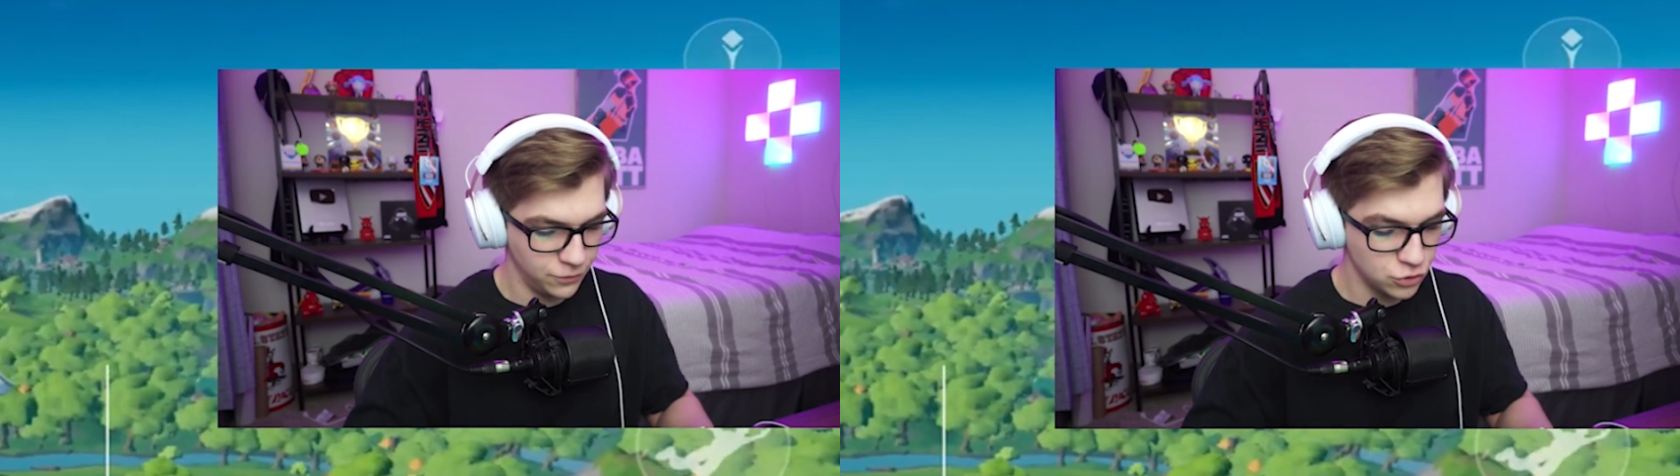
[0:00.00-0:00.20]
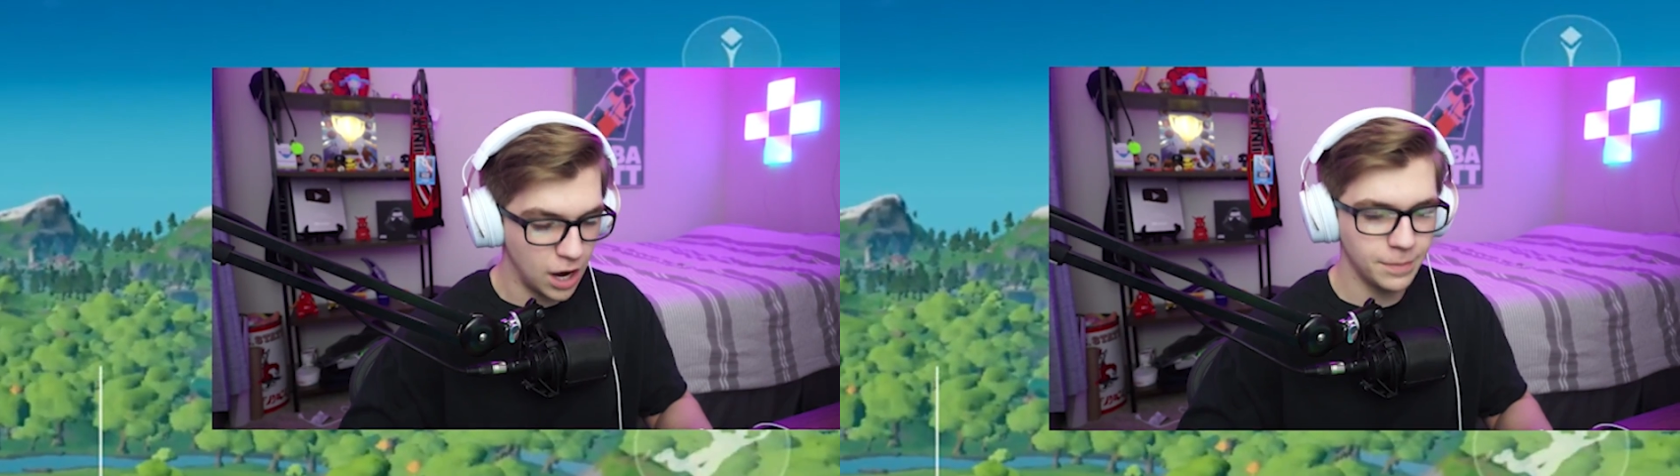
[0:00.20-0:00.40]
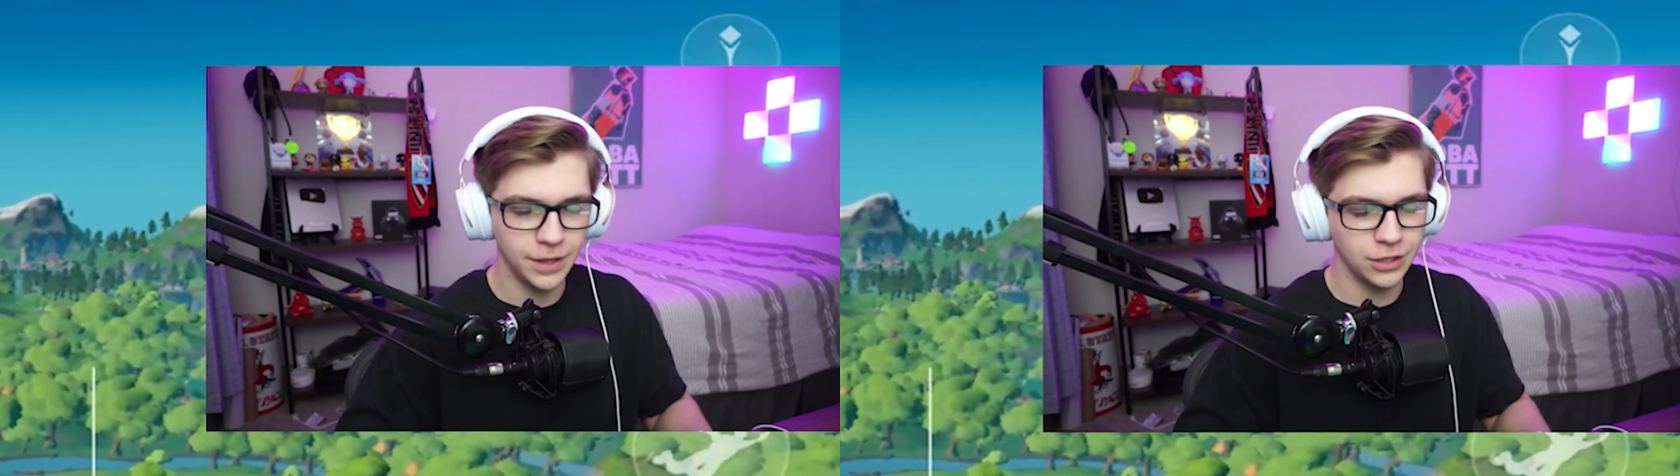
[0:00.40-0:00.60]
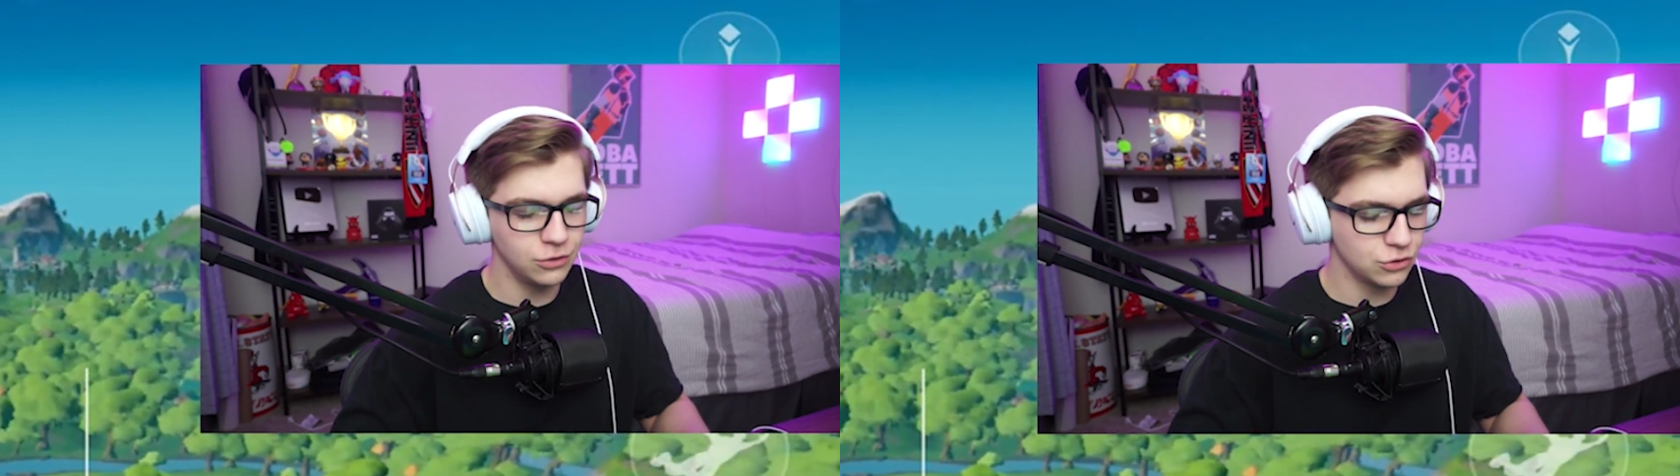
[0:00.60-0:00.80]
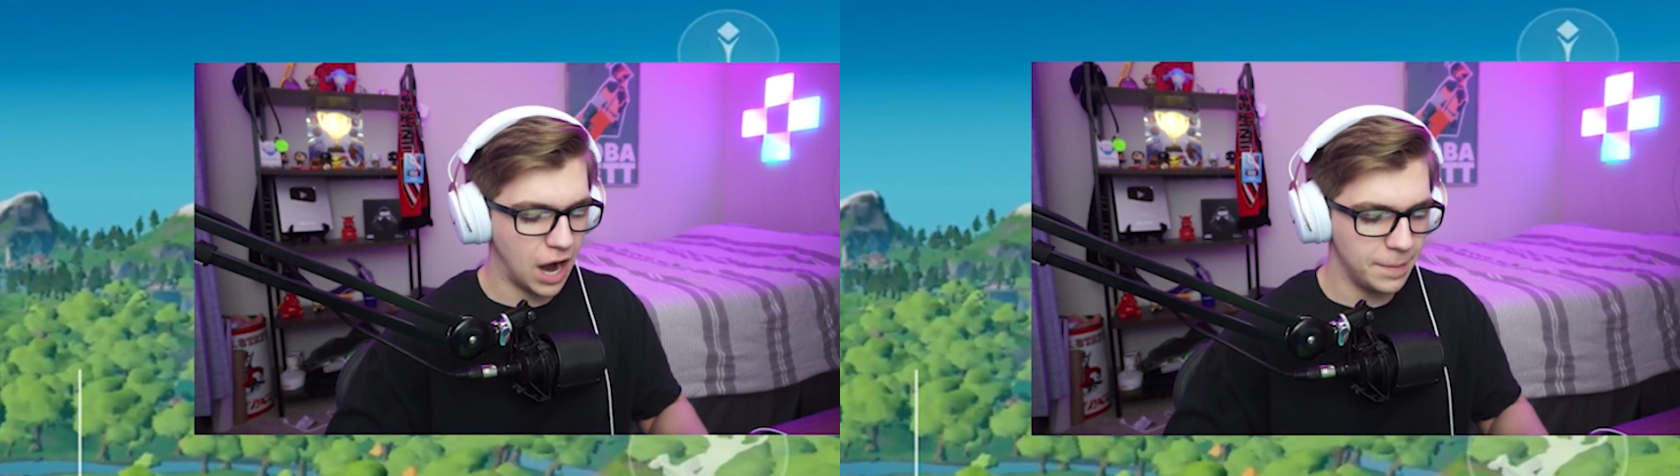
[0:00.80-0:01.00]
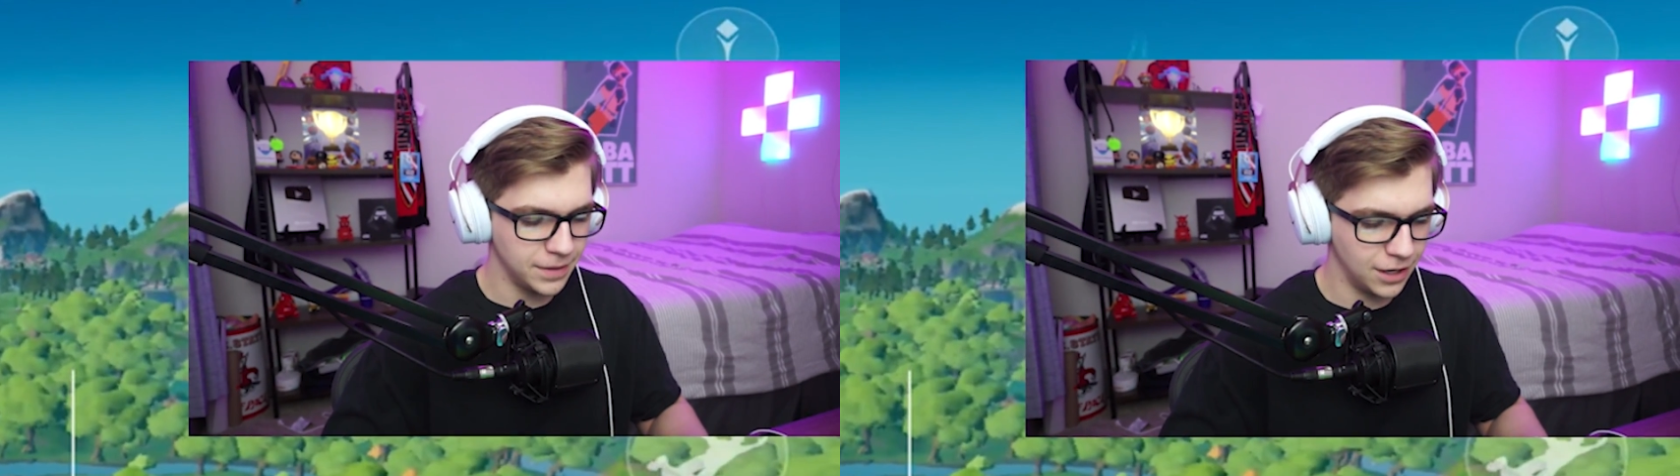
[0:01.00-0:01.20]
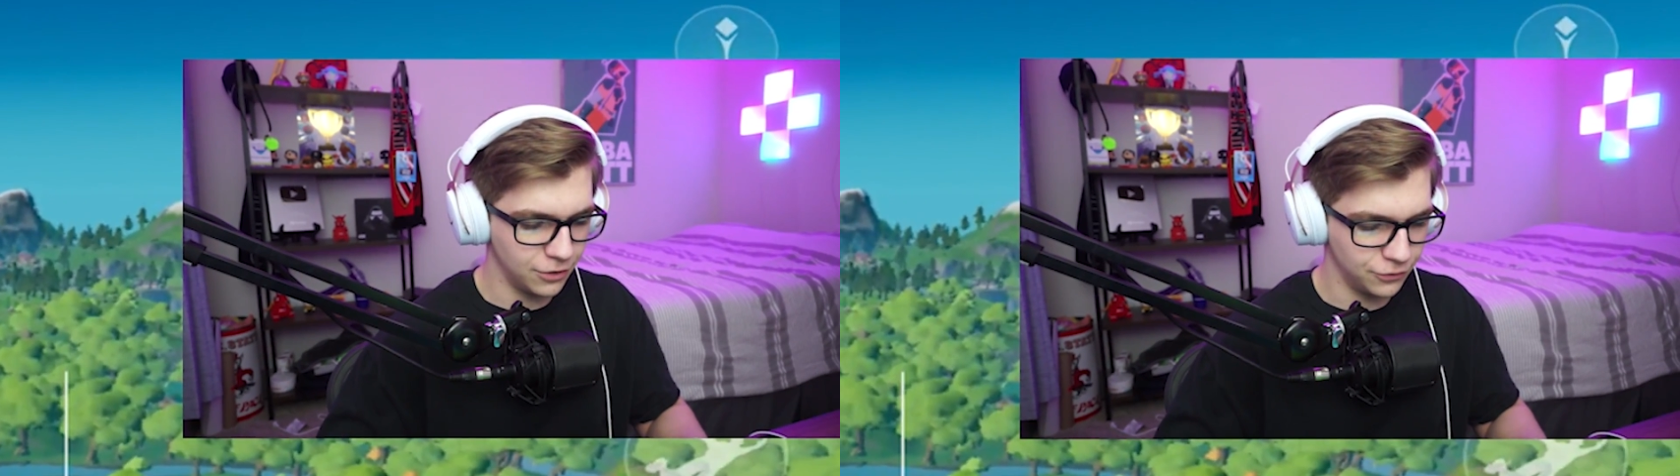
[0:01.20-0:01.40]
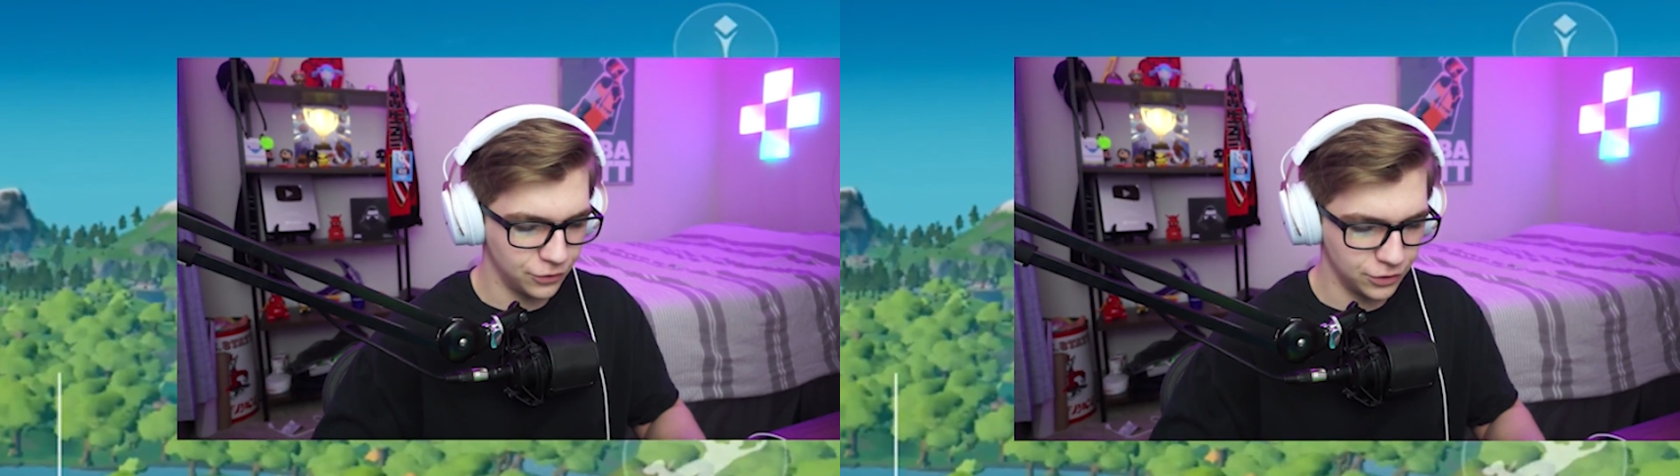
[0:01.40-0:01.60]
you drop, like you drop in
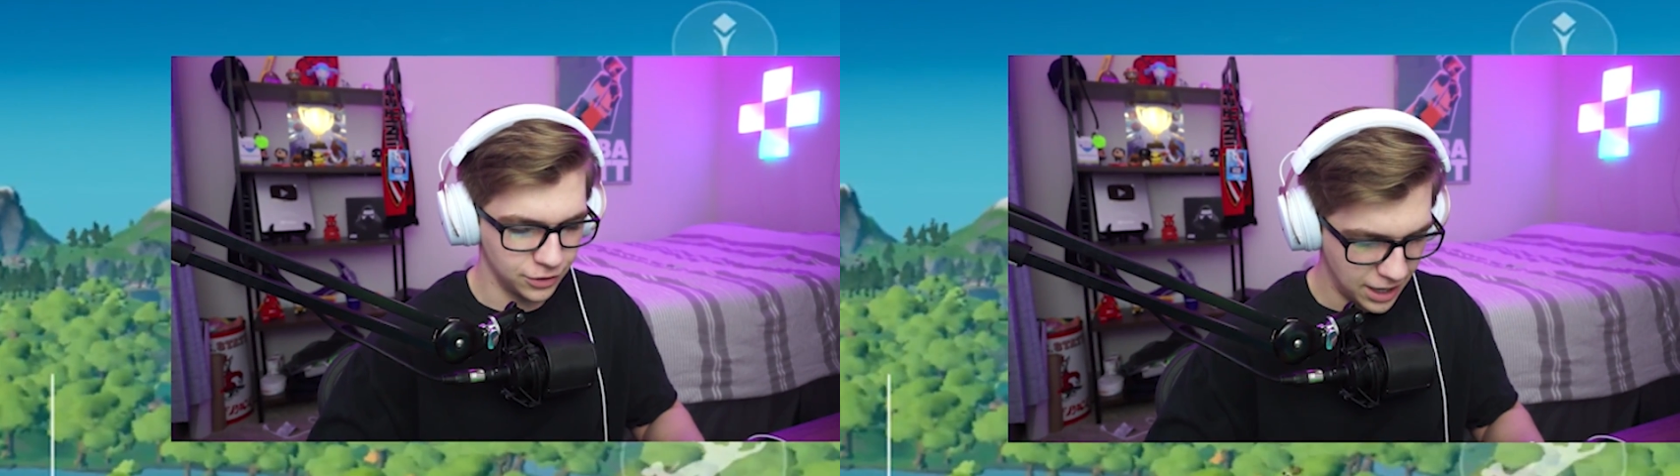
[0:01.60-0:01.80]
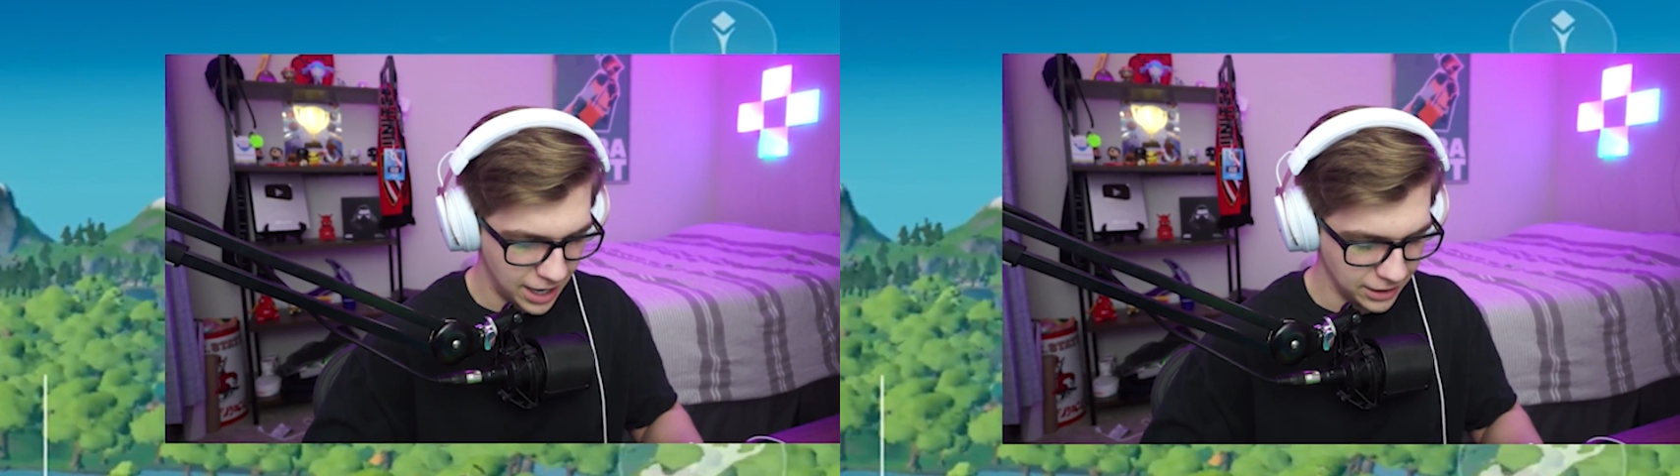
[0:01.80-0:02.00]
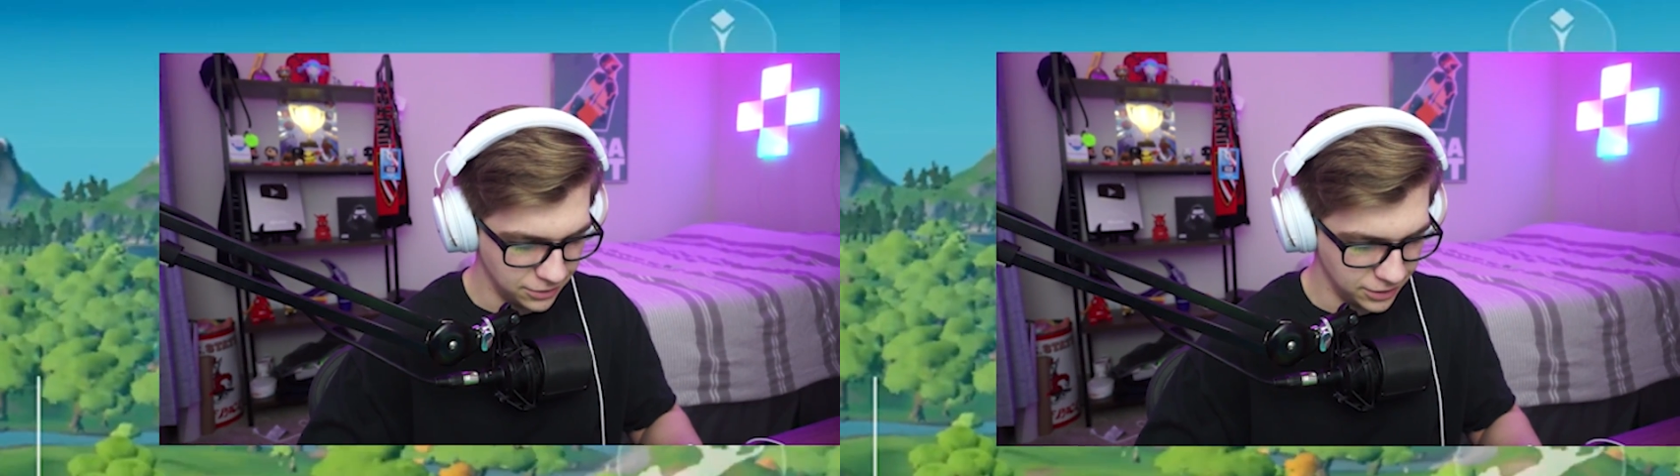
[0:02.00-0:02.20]
there for high kill